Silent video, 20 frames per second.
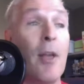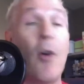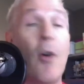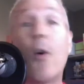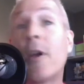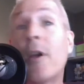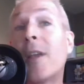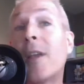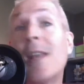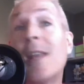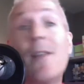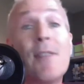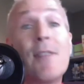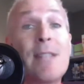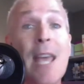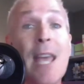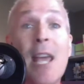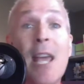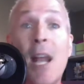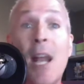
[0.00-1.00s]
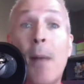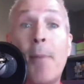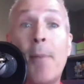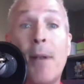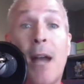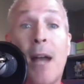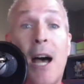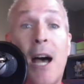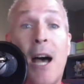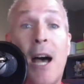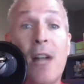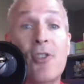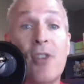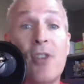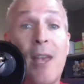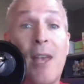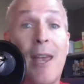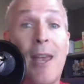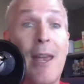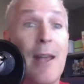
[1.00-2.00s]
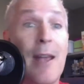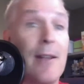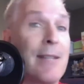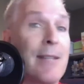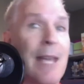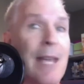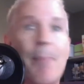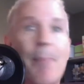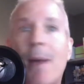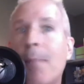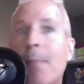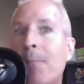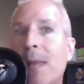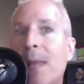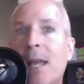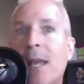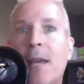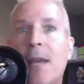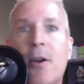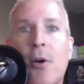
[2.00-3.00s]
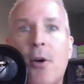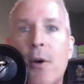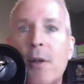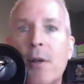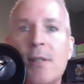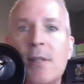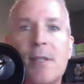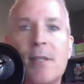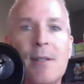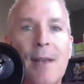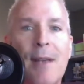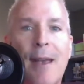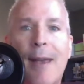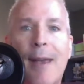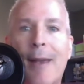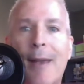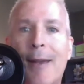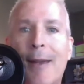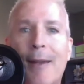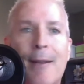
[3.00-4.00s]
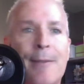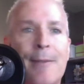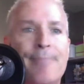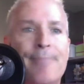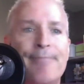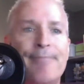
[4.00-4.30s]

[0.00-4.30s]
Or you can even take it up a notch and take my mini course, and